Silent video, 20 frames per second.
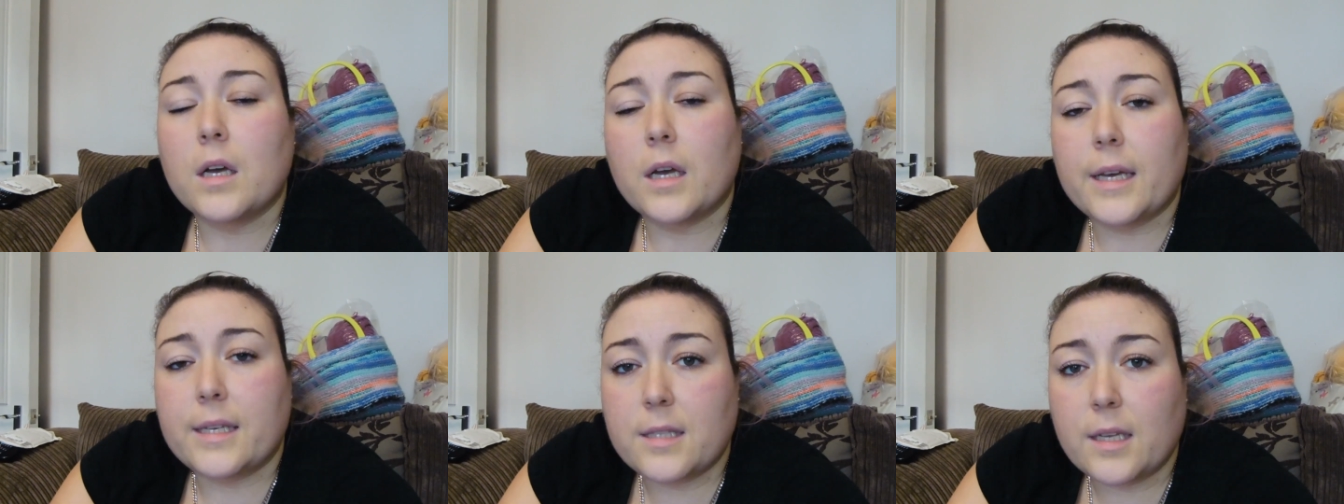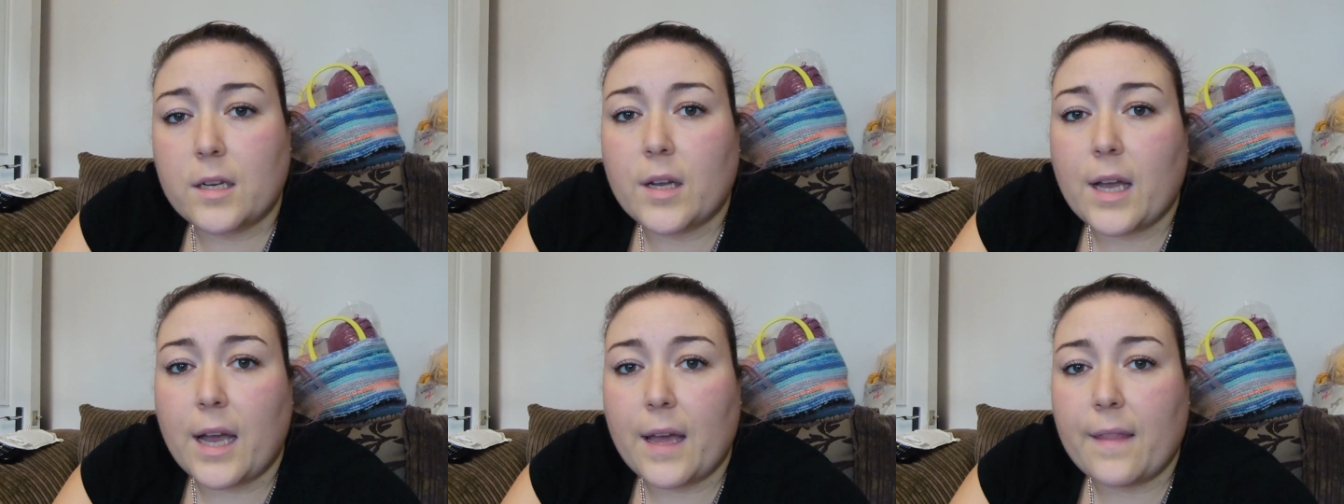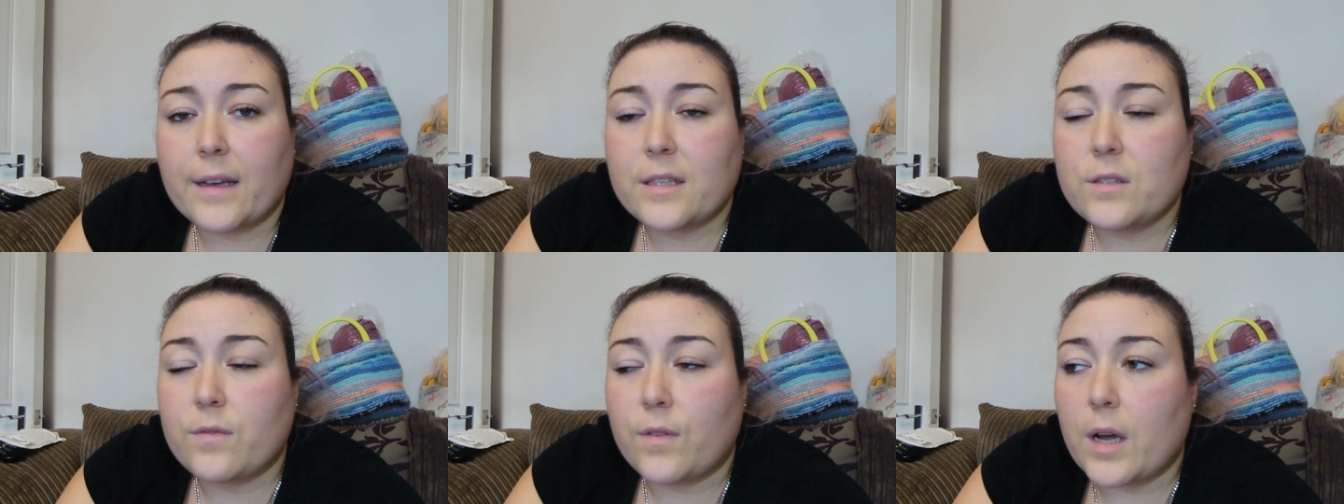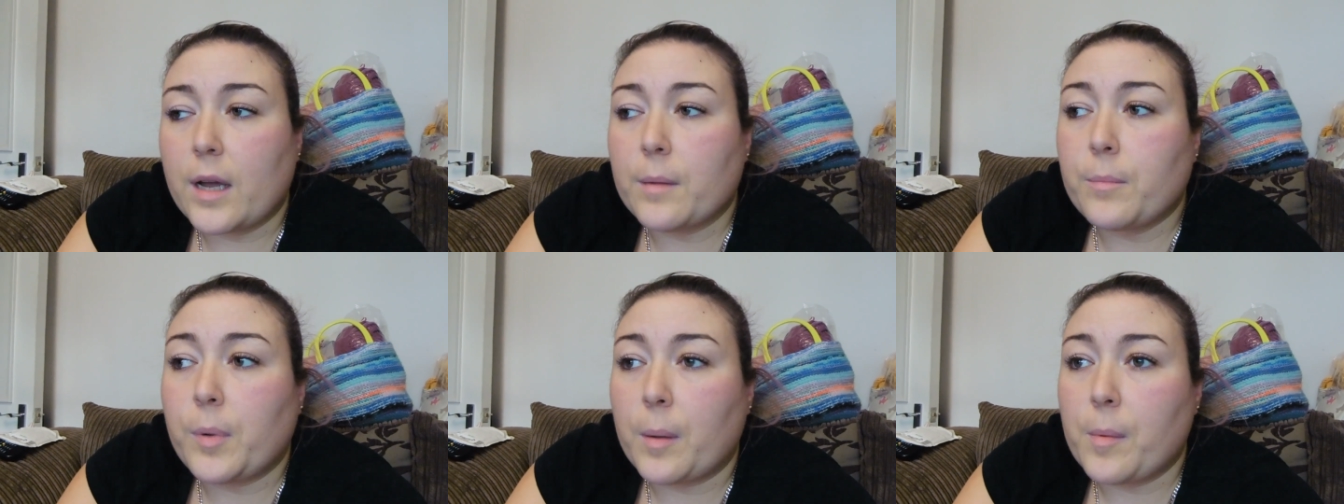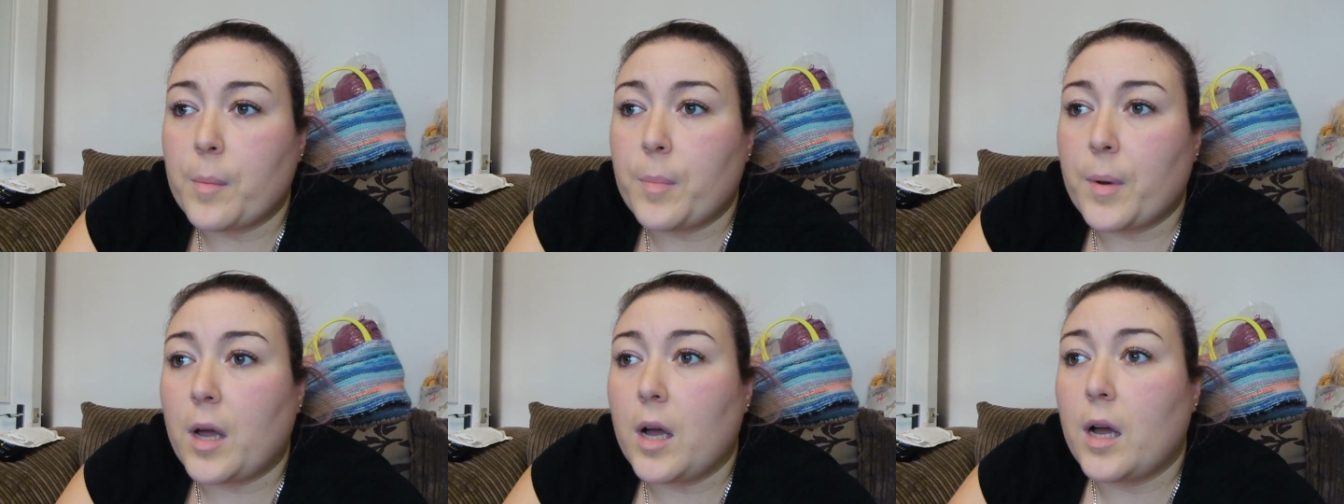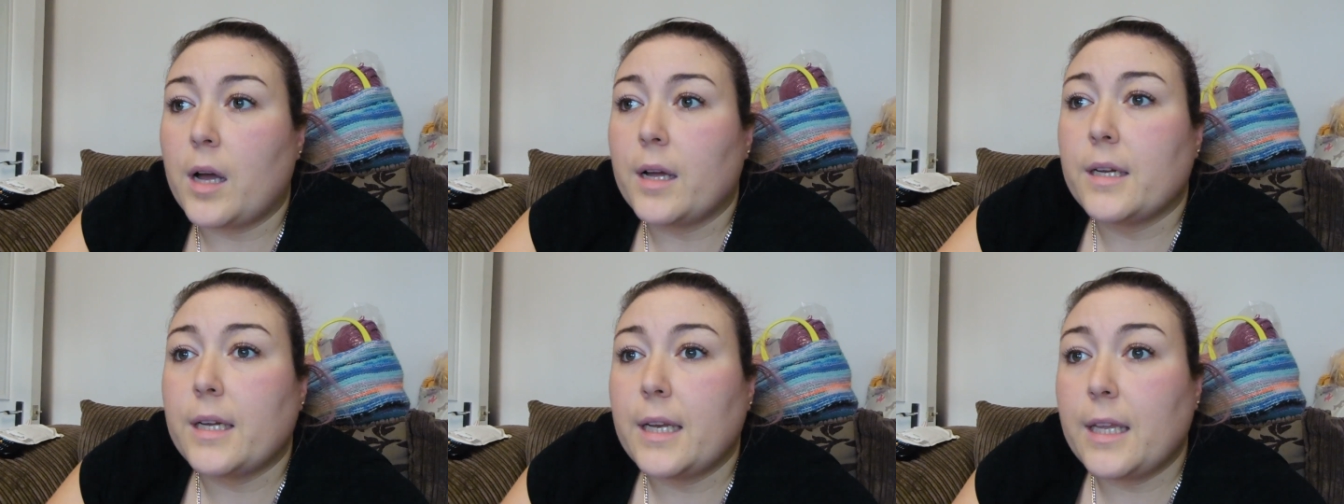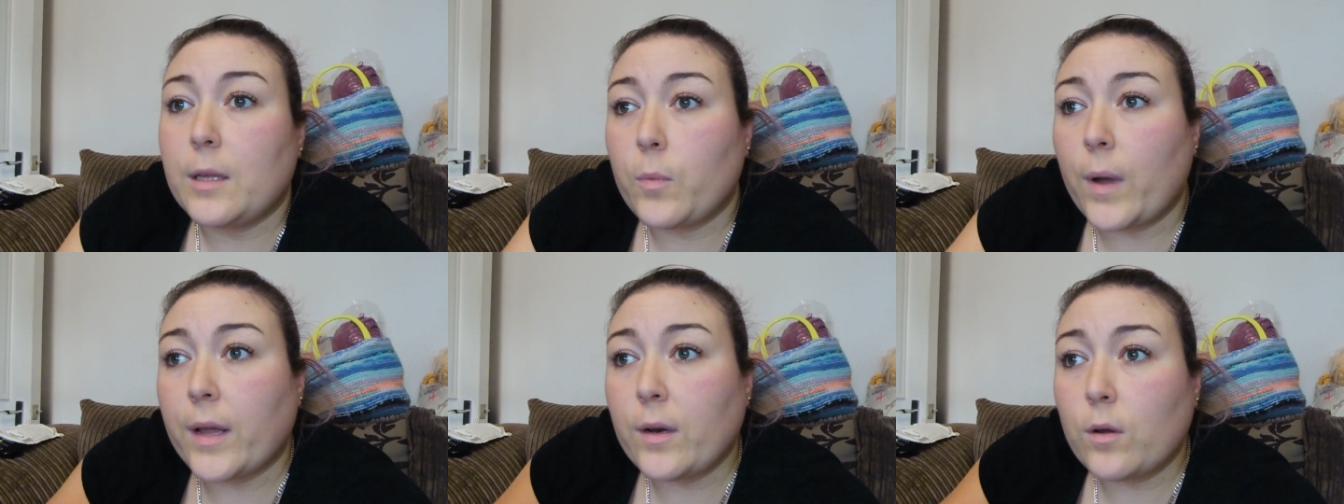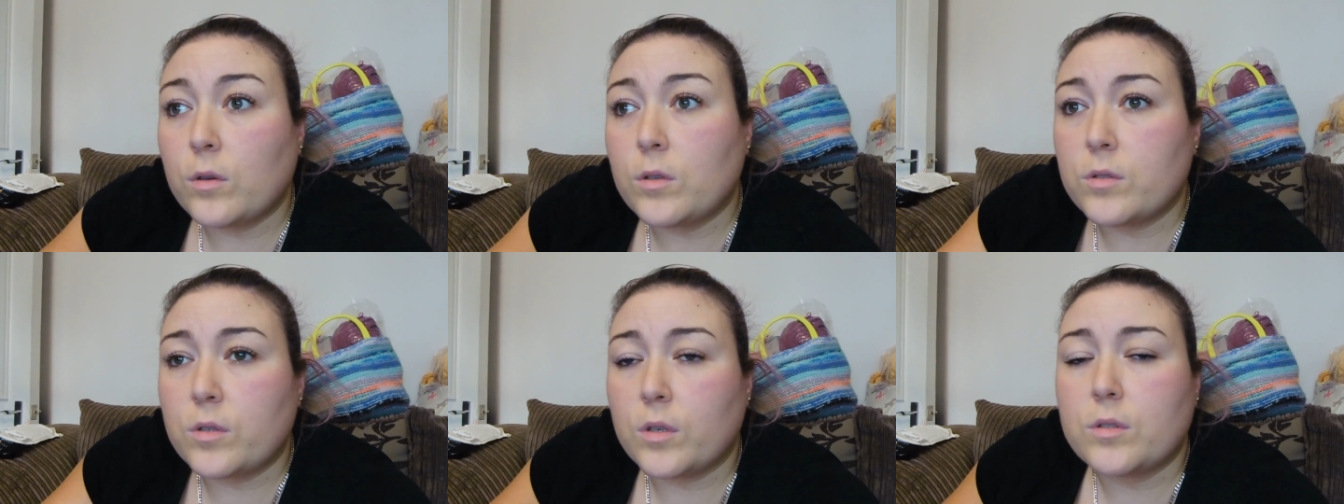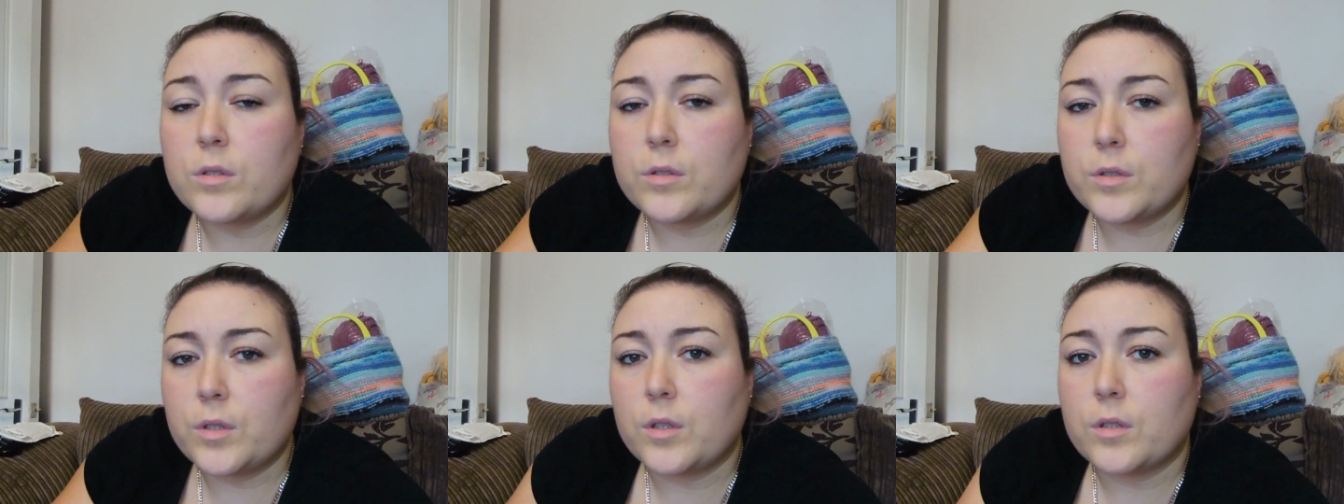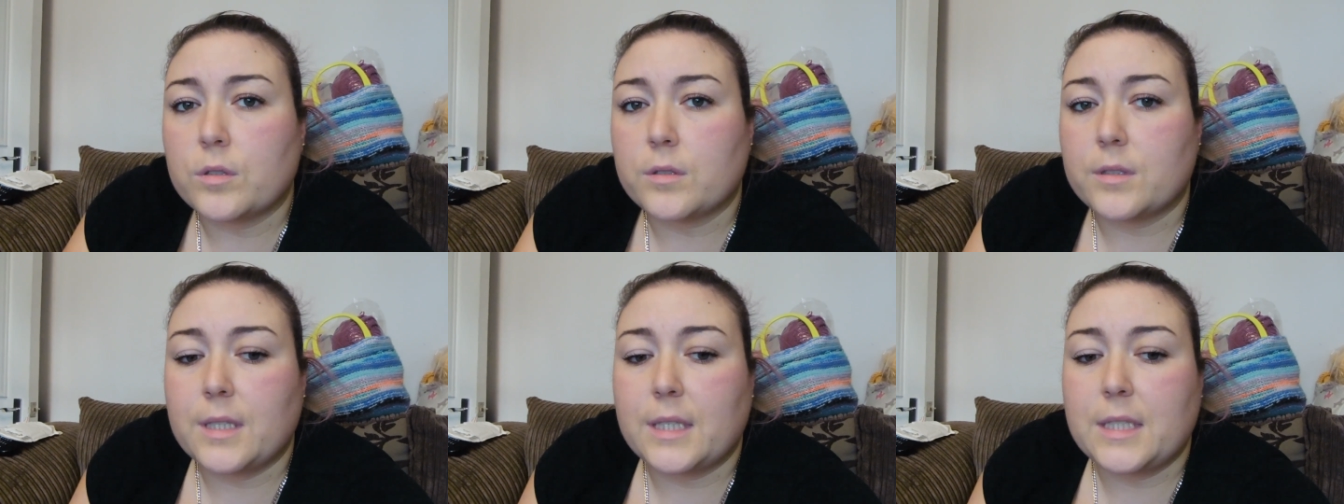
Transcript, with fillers: He said, okay, that's fine, blah, blah, blah. And he went on and on and on.